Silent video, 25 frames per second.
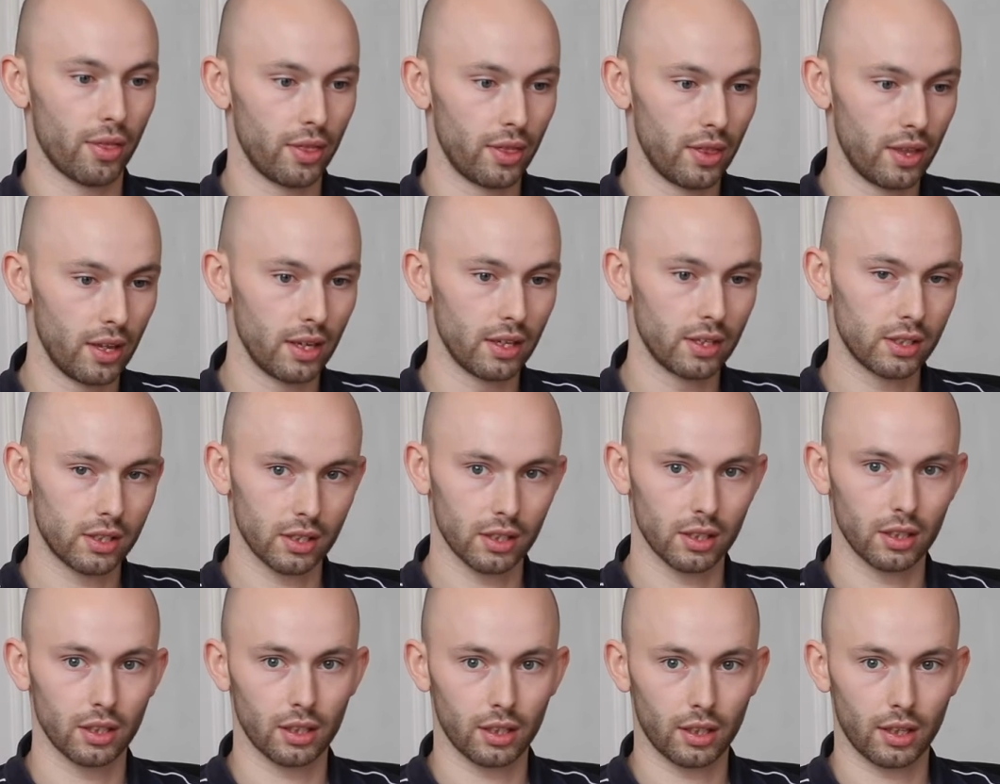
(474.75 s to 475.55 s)
these are
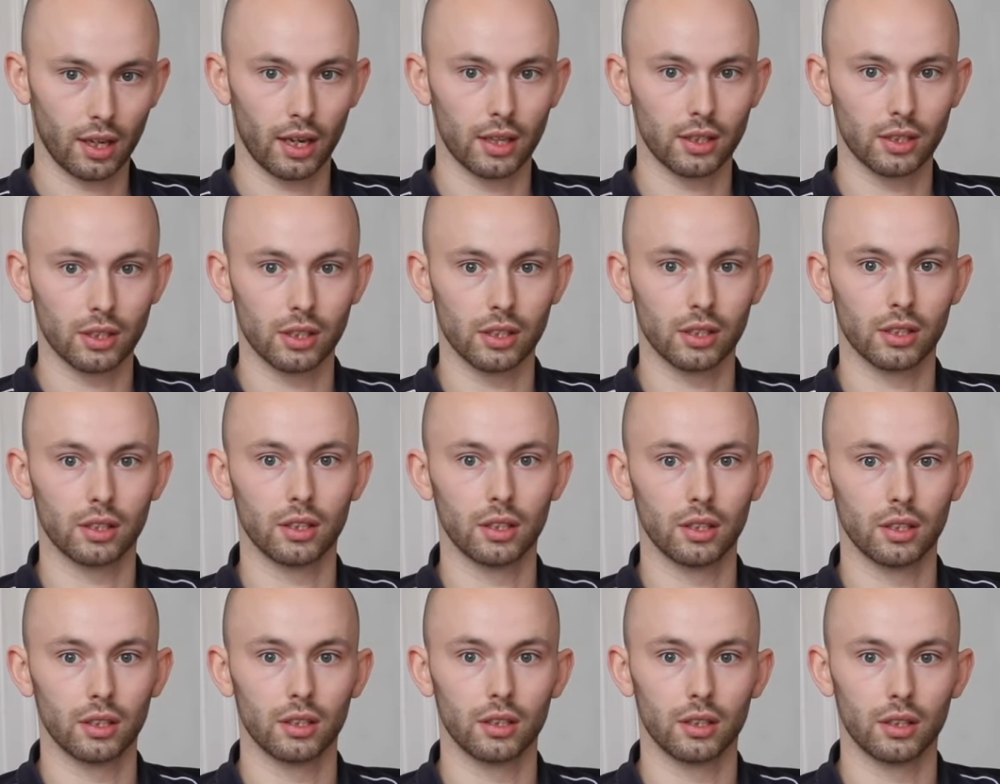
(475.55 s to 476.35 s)
the cases
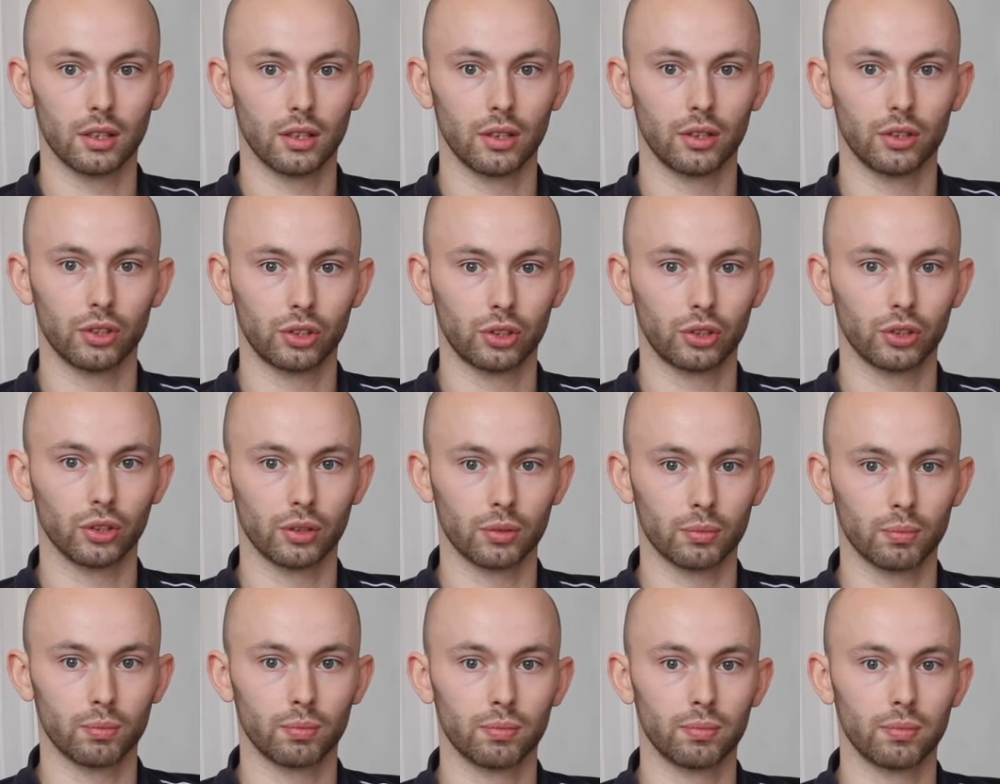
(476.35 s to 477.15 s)
that
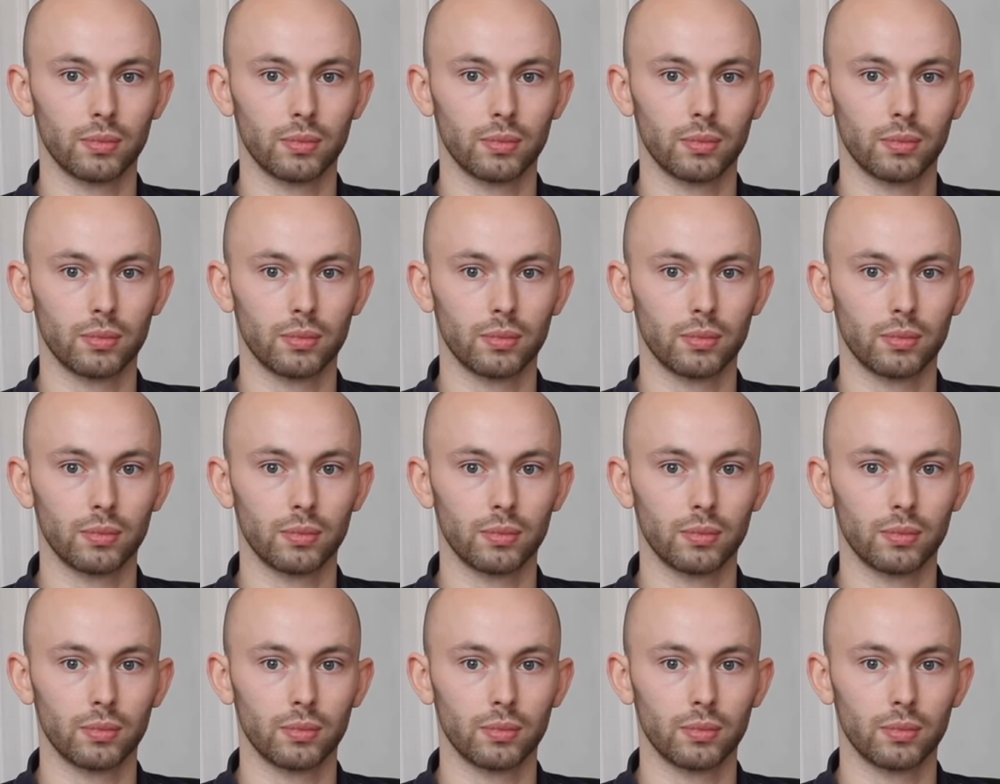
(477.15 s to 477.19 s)
should